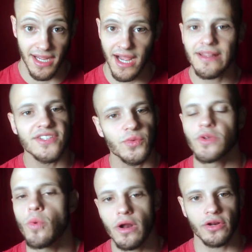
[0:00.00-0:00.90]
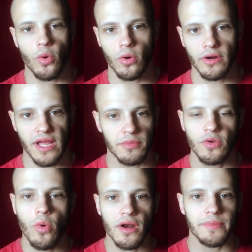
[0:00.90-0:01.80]
And that's what you want in a horror game. You
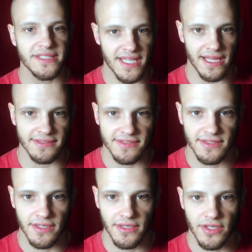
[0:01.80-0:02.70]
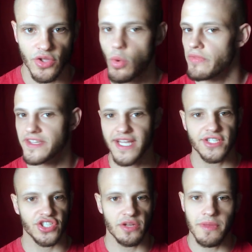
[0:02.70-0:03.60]
want to be tense. You want the
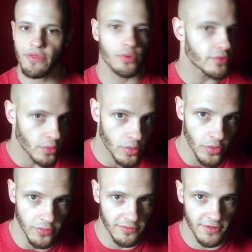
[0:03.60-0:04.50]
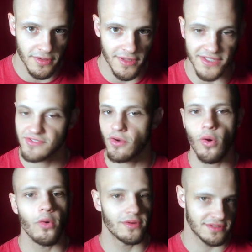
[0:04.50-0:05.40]
tension to be through the roof. That's the
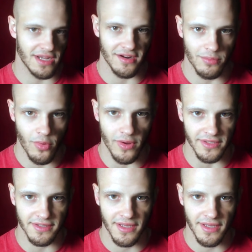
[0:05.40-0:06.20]
whole entire point.